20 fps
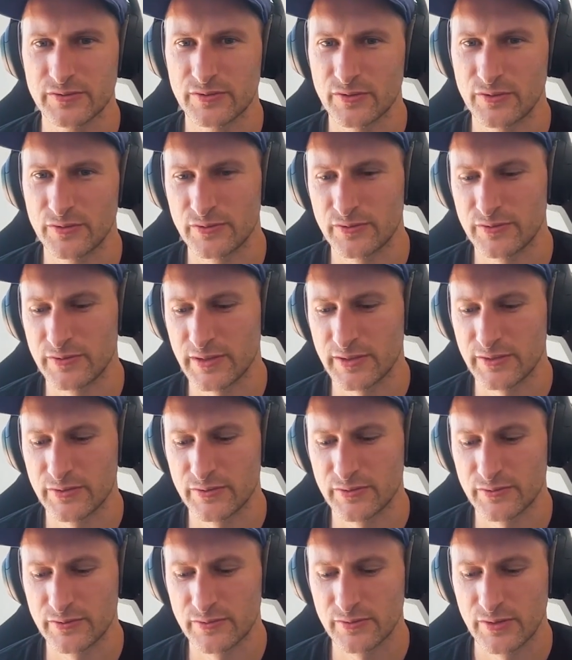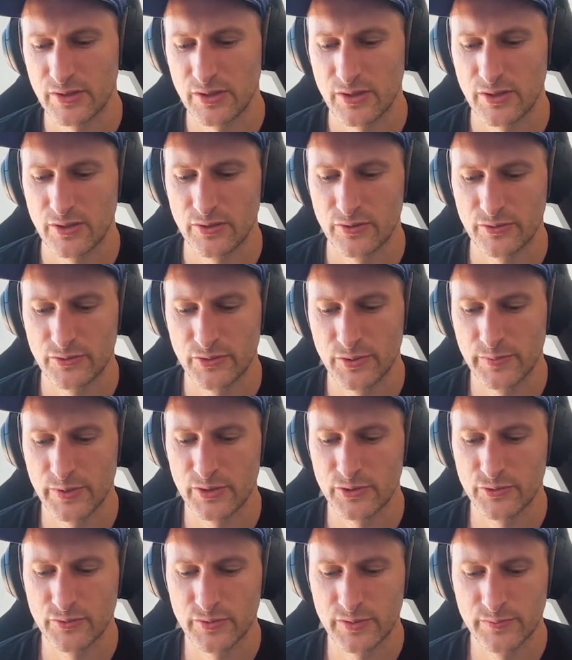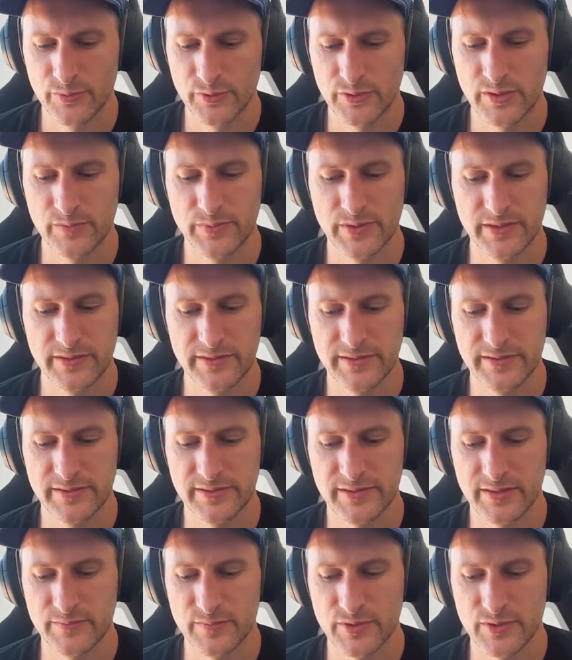or like a double entry bookkeeping system.